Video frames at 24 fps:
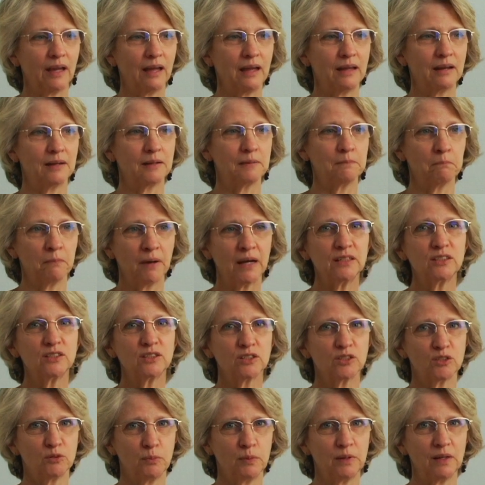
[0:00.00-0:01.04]
and it might
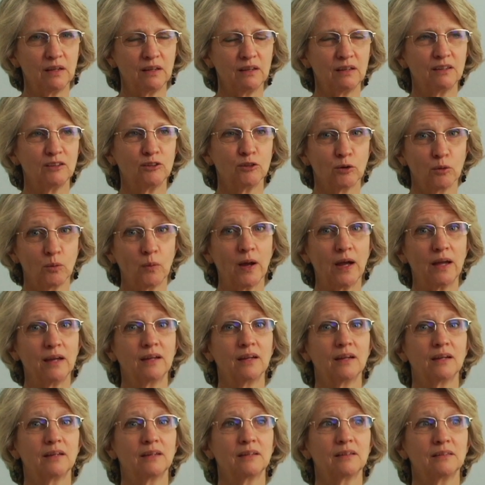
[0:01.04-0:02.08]
just be your way